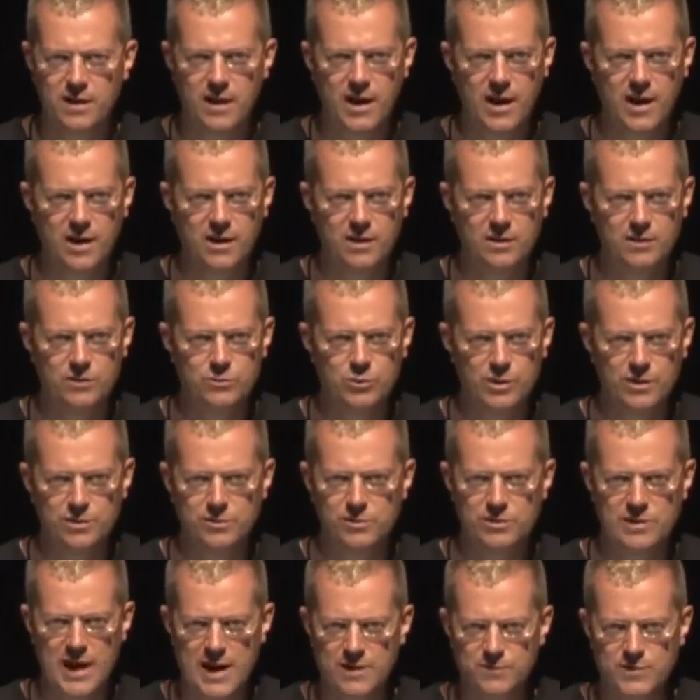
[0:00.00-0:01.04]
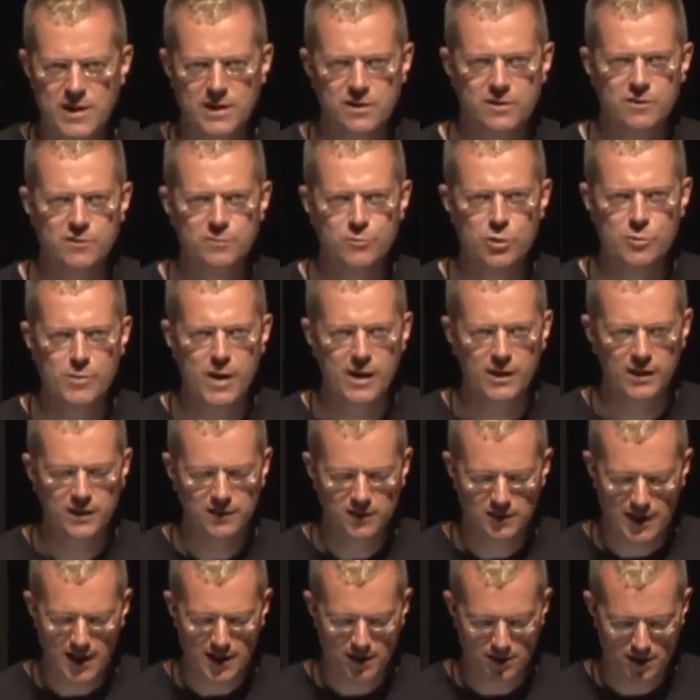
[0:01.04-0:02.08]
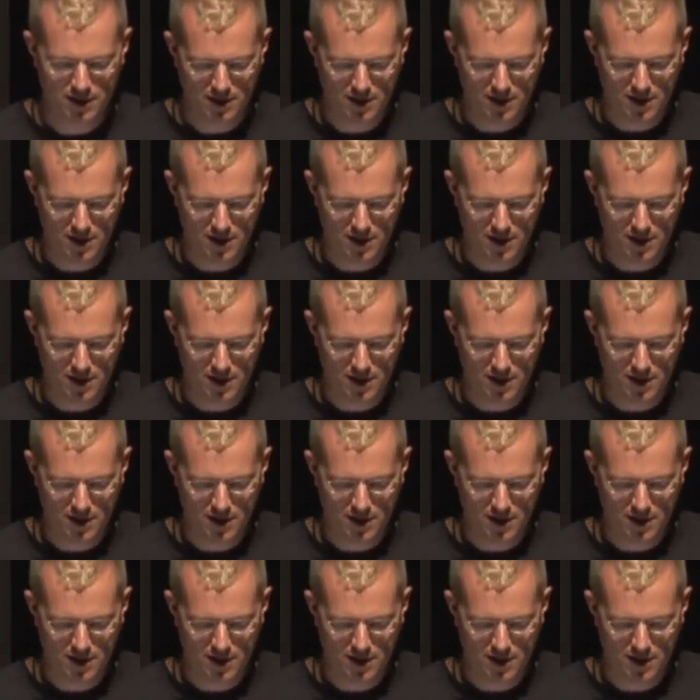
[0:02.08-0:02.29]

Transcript: and with the advent of mobile internet,